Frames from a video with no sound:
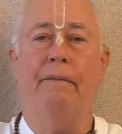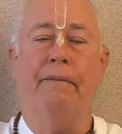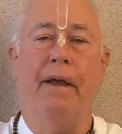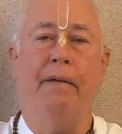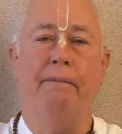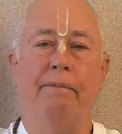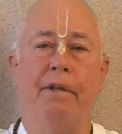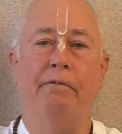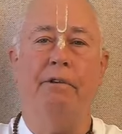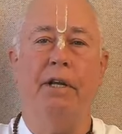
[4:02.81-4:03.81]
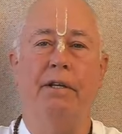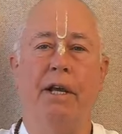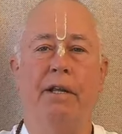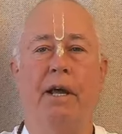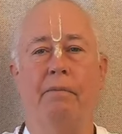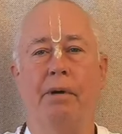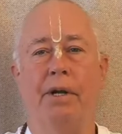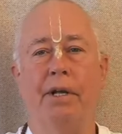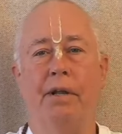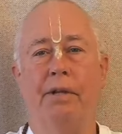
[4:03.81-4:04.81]
Then, if they take that
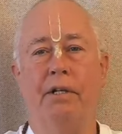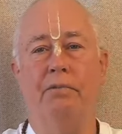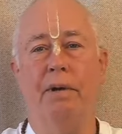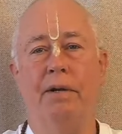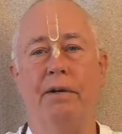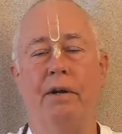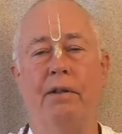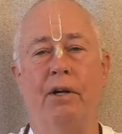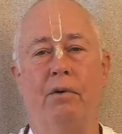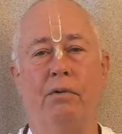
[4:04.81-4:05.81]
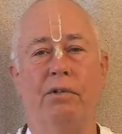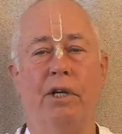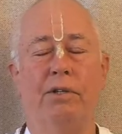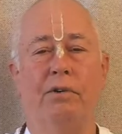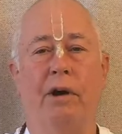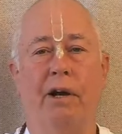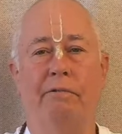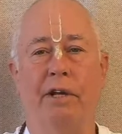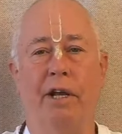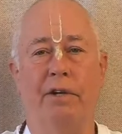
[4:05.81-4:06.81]
money and they spend it on their own sense
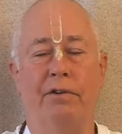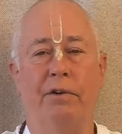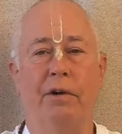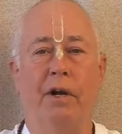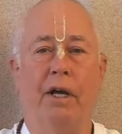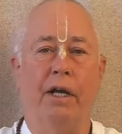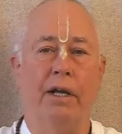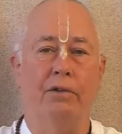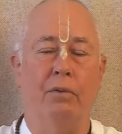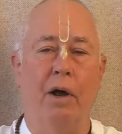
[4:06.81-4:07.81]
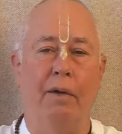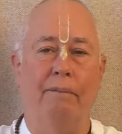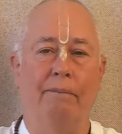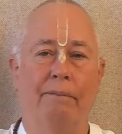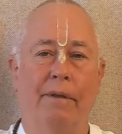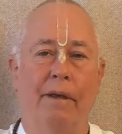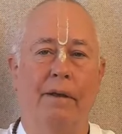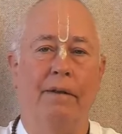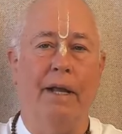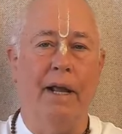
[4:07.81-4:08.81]
gratification, guess what?
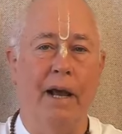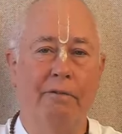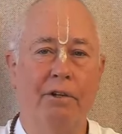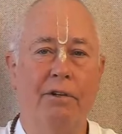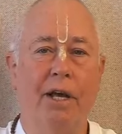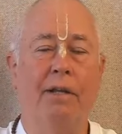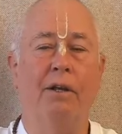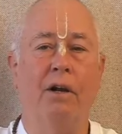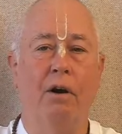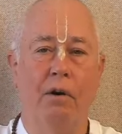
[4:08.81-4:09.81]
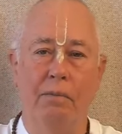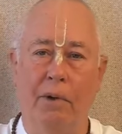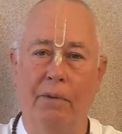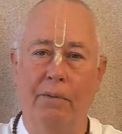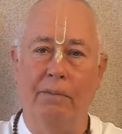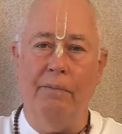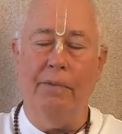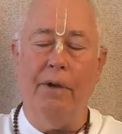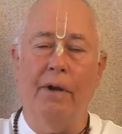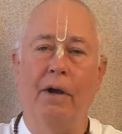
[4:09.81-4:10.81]
They have to take the karma
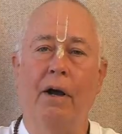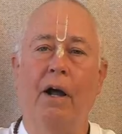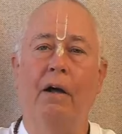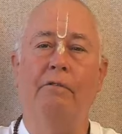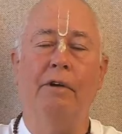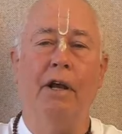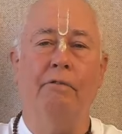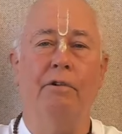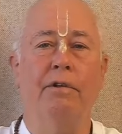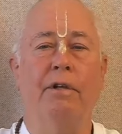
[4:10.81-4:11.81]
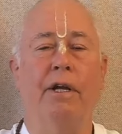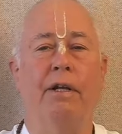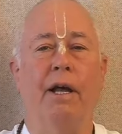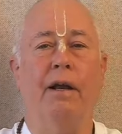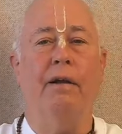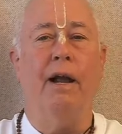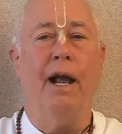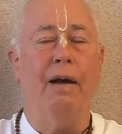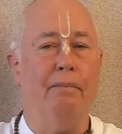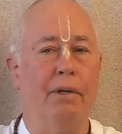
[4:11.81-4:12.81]
of everything that
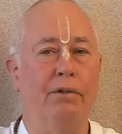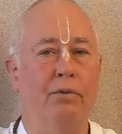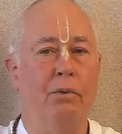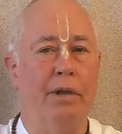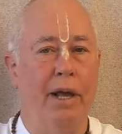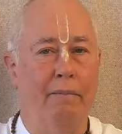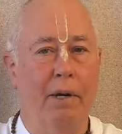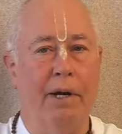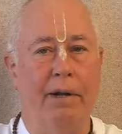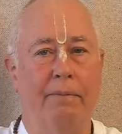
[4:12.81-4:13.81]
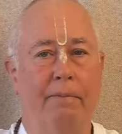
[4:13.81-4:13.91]
happens with that money.